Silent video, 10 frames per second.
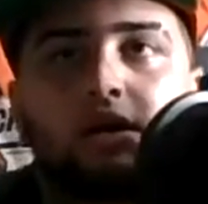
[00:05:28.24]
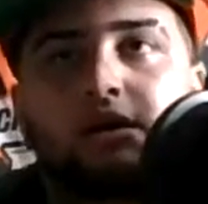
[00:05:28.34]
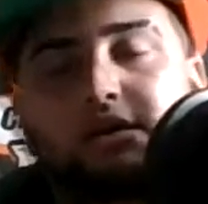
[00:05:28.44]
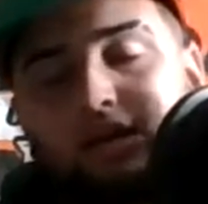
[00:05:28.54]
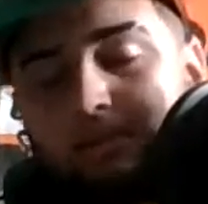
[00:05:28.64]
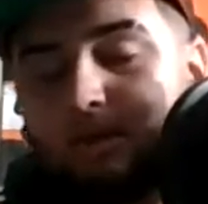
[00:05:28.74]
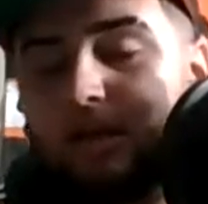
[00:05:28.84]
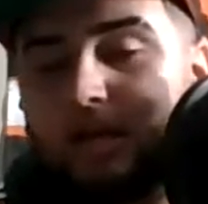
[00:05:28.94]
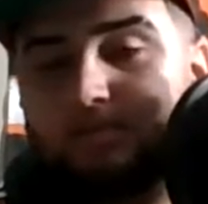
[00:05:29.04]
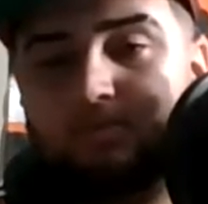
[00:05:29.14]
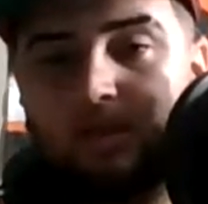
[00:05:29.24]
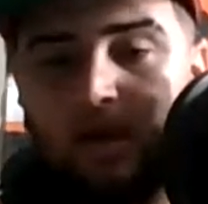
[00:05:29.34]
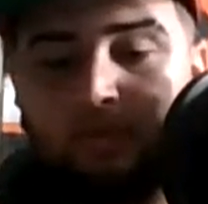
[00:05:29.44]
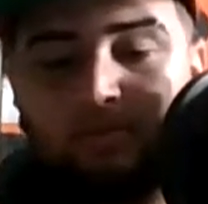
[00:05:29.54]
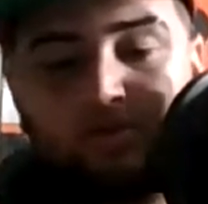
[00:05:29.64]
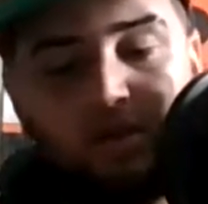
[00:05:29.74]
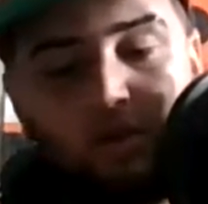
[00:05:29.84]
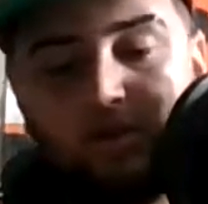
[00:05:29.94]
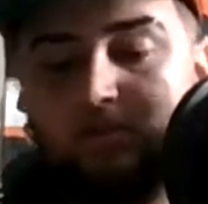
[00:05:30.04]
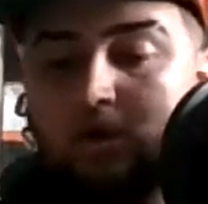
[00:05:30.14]
It could have been a nice play, but you know
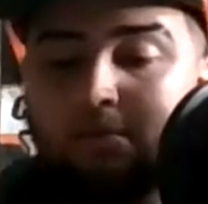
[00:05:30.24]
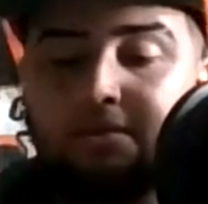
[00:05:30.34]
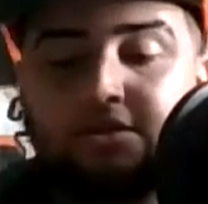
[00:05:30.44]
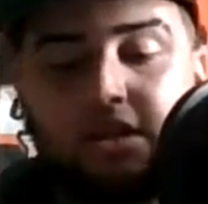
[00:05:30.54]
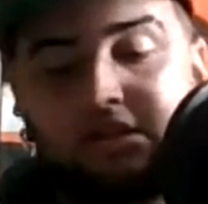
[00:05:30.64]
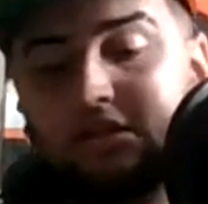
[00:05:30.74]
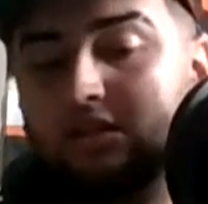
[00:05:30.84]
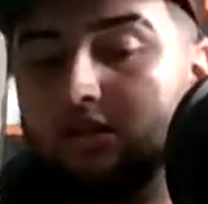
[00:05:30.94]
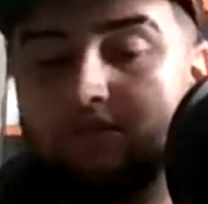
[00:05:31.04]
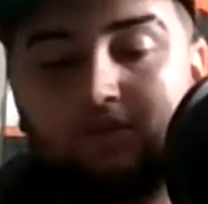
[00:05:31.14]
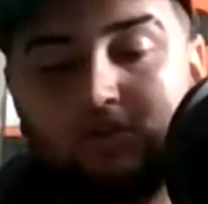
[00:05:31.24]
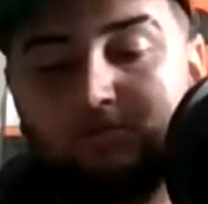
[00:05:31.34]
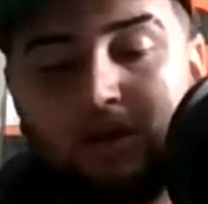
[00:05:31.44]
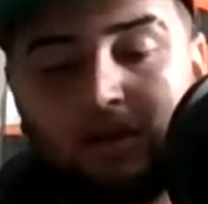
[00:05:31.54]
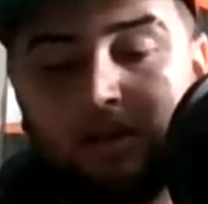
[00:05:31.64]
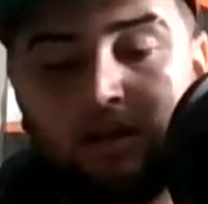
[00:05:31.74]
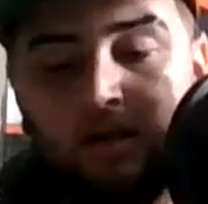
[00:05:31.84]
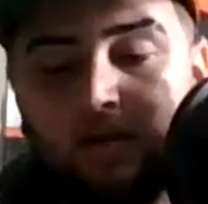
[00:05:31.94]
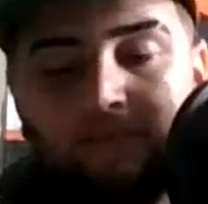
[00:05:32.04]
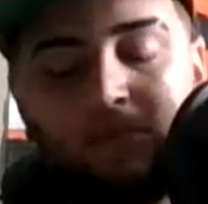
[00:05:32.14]
what? Terrell Edmonds got their first pick of the
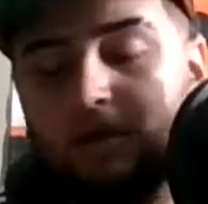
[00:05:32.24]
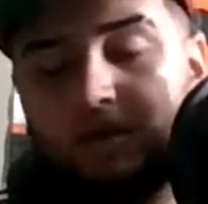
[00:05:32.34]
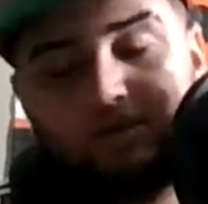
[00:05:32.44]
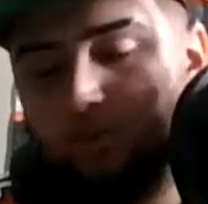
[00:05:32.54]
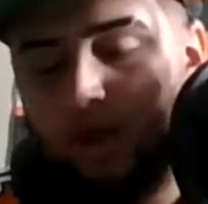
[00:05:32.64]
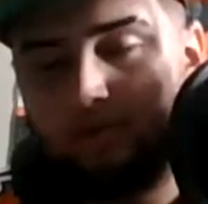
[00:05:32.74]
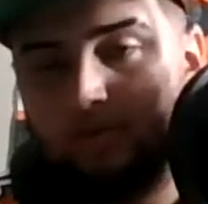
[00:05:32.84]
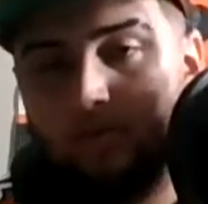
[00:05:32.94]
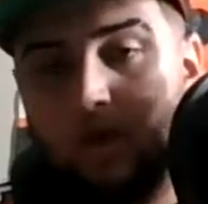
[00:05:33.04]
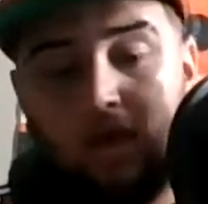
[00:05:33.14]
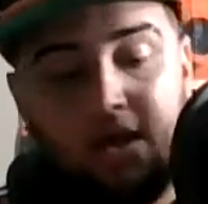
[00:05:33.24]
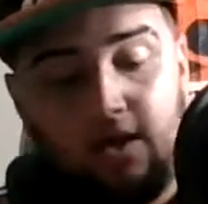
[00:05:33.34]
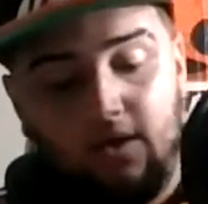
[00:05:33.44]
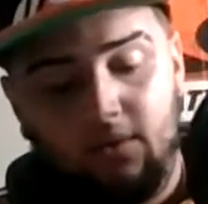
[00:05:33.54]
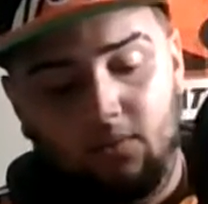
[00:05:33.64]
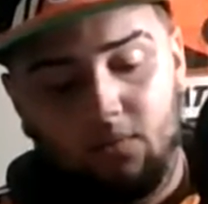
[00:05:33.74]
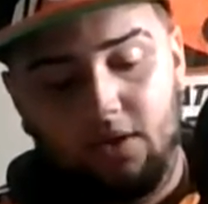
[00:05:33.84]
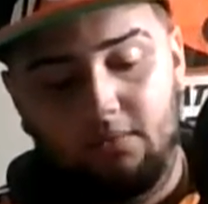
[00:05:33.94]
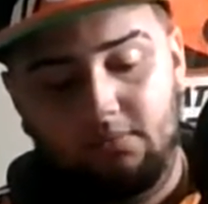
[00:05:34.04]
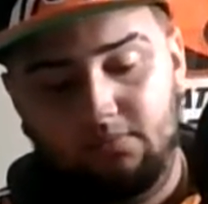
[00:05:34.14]
year. It's whatever.
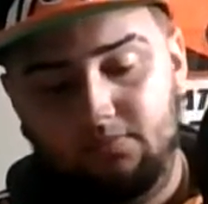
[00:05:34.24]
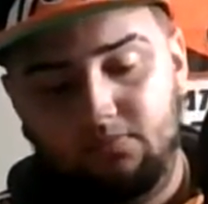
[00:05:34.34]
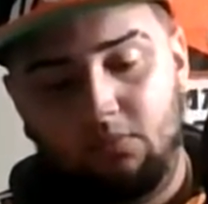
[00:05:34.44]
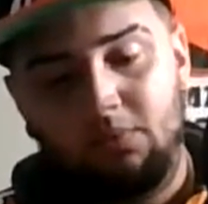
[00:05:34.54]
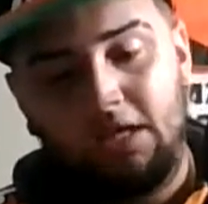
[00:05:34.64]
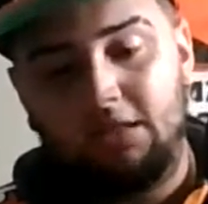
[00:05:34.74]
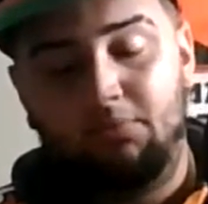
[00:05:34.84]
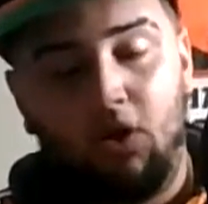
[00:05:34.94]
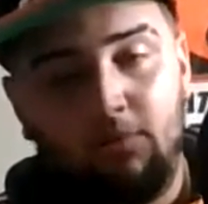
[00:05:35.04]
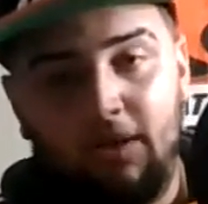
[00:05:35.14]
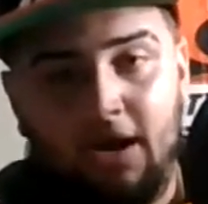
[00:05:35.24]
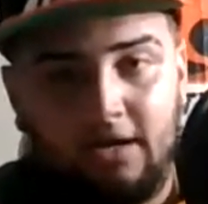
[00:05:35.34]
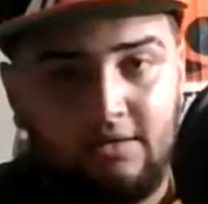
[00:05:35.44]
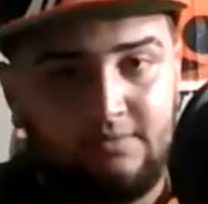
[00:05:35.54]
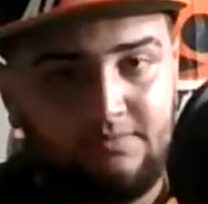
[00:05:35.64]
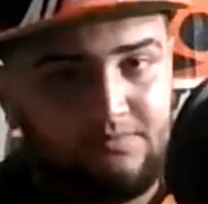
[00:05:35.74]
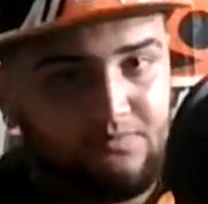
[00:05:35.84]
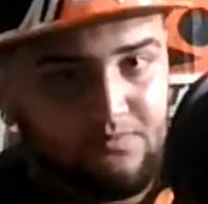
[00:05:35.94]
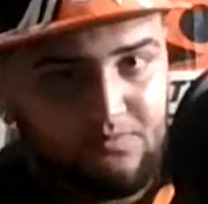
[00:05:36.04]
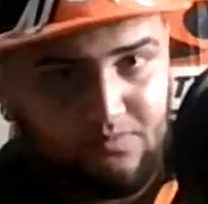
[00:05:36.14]
When we got the ball back
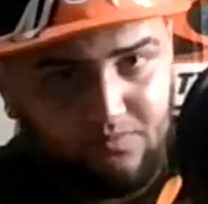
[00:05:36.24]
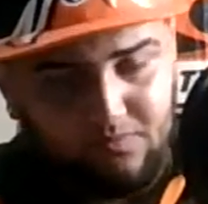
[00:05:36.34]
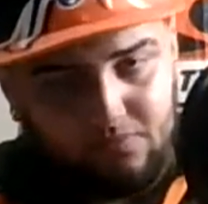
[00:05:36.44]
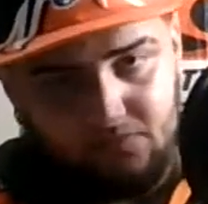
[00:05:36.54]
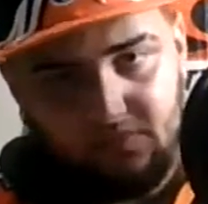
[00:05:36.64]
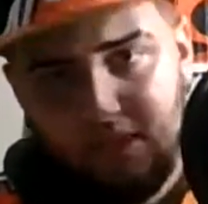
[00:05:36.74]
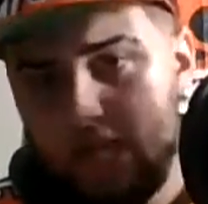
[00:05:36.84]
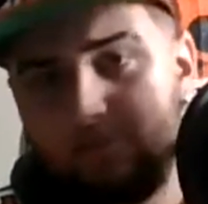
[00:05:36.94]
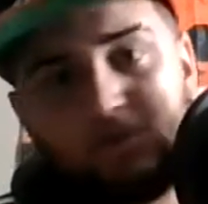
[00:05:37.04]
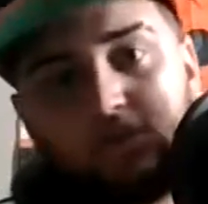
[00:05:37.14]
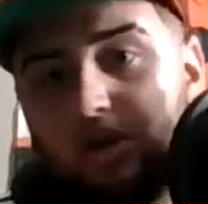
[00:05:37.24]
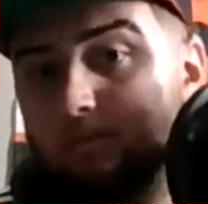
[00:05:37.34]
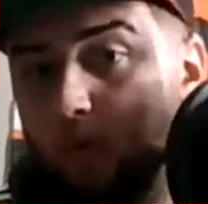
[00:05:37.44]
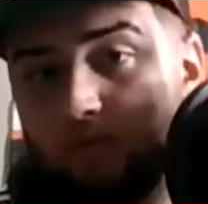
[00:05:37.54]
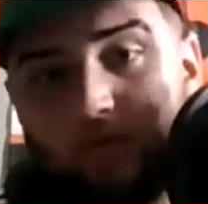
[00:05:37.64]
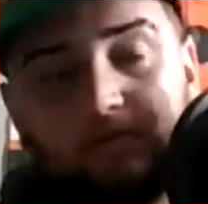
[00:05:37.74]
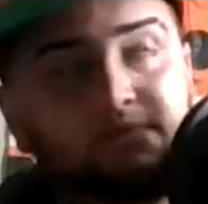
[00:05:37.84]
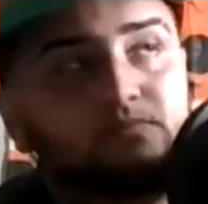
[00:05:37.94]
and we started moving,